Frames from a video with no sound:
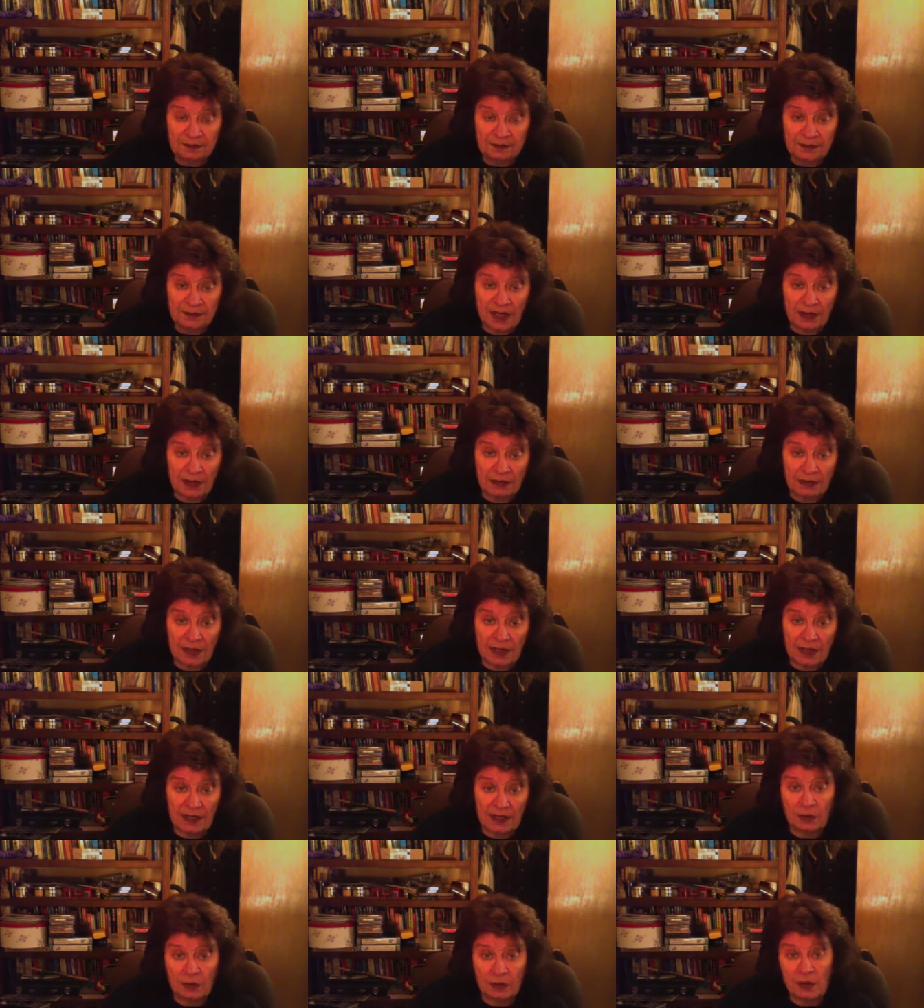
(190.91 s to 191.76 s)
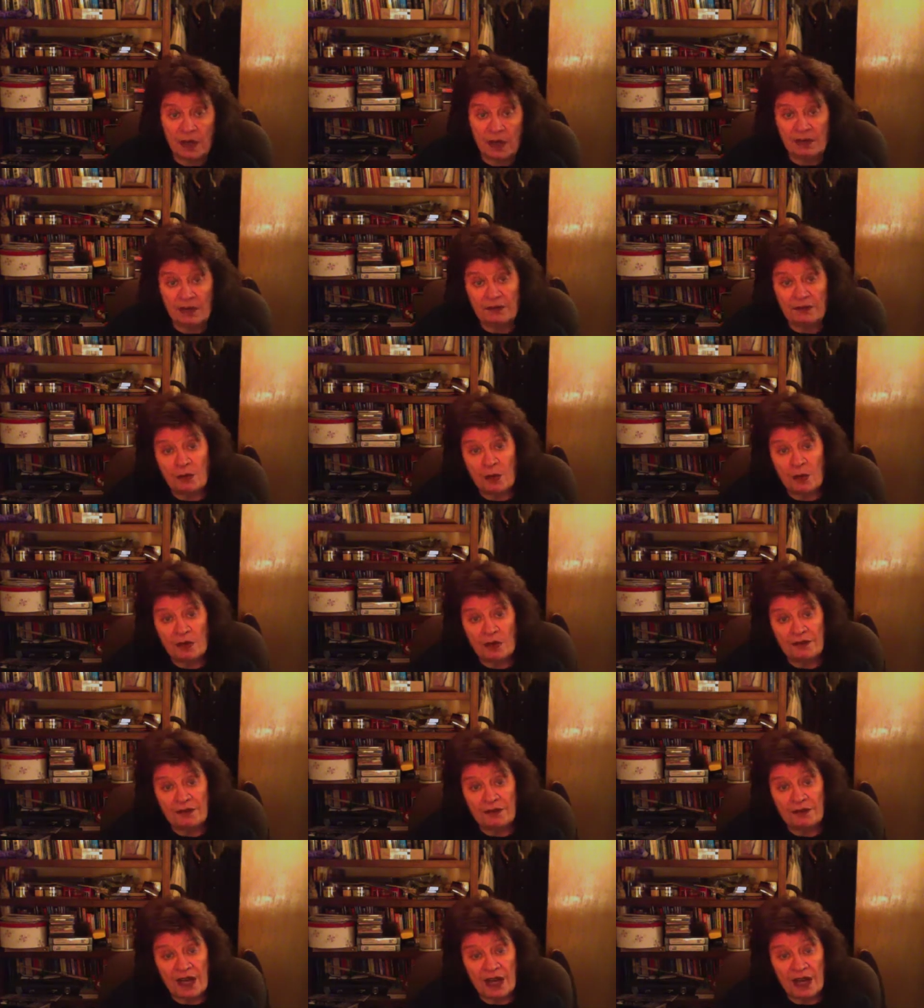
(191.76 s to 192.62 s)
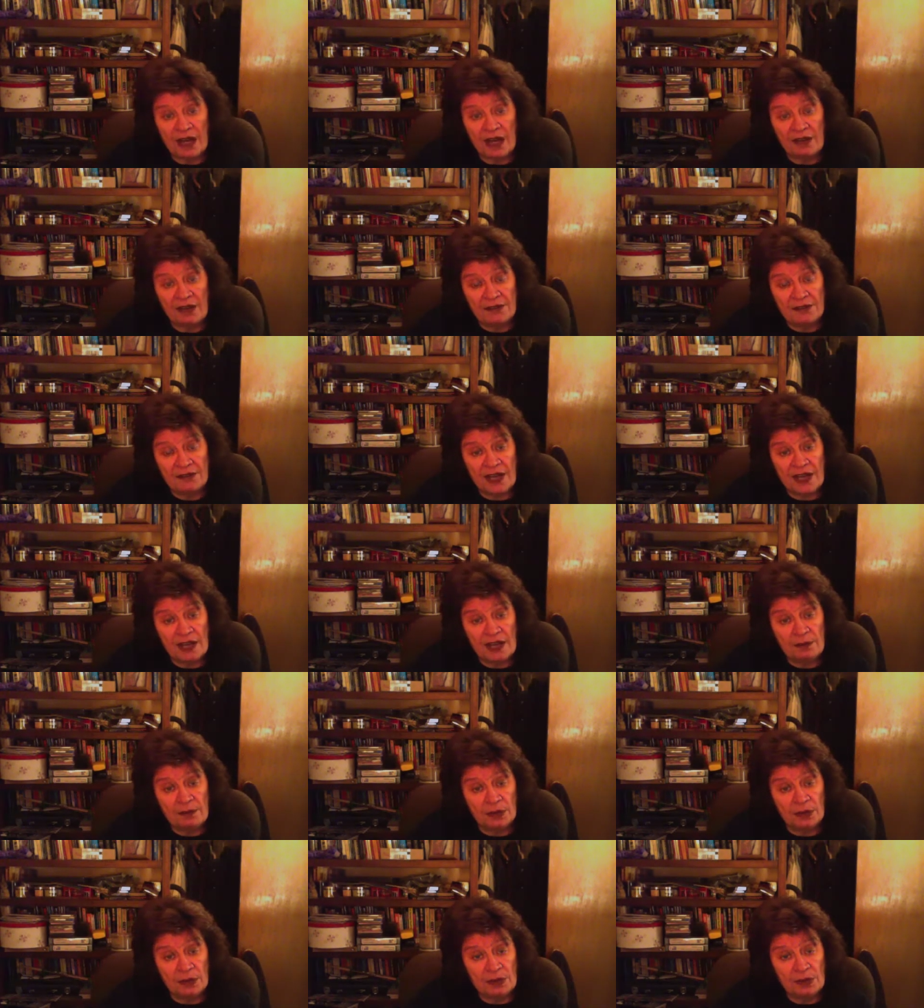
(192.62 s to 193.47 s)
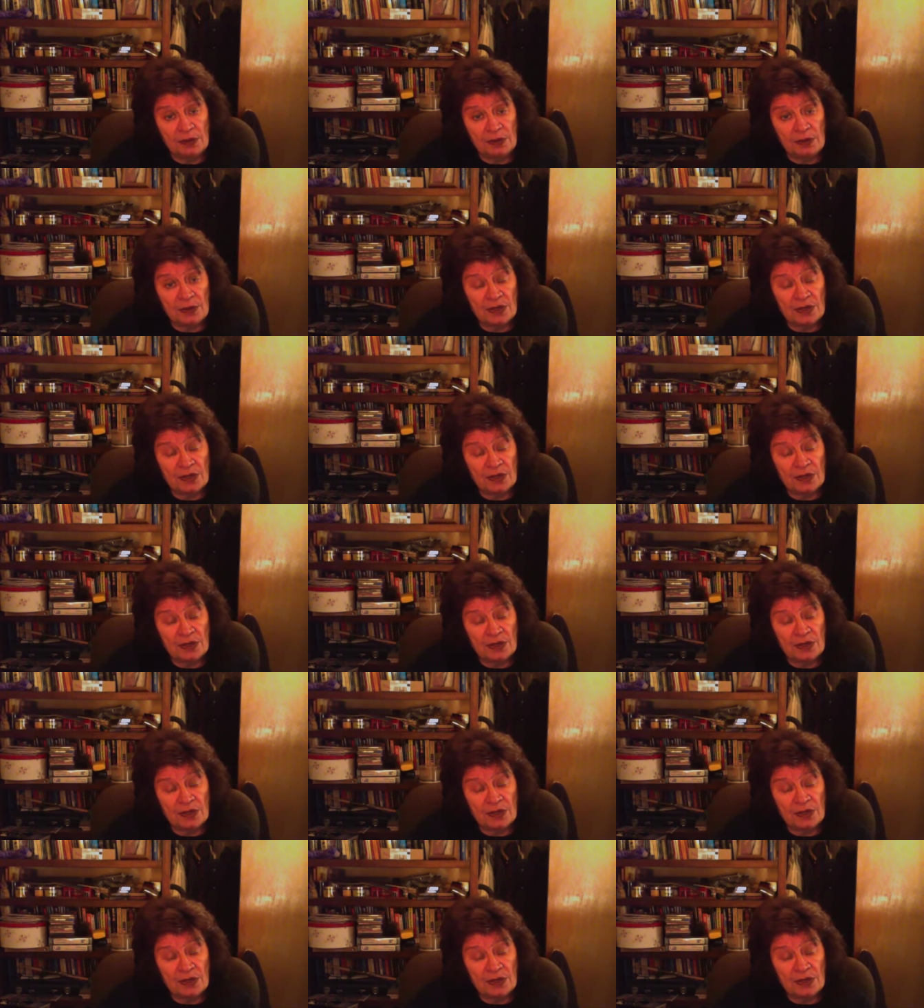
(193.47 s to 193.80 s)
like your 1-4-5 type blues